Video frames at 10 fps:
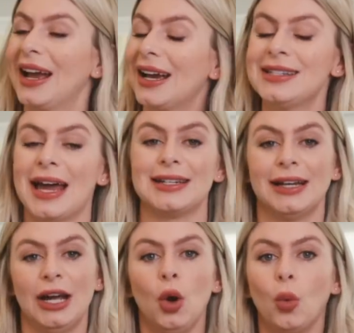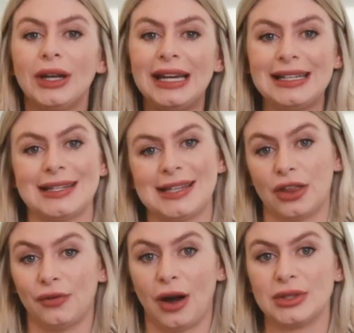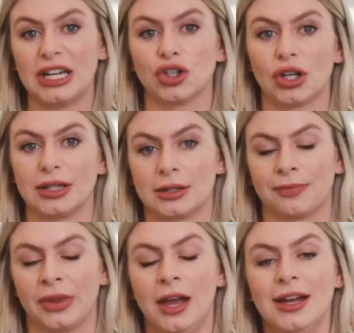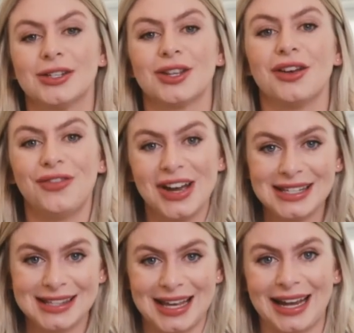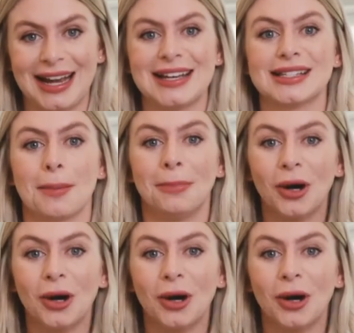Like I said, we need to set the foundations. So the first thing is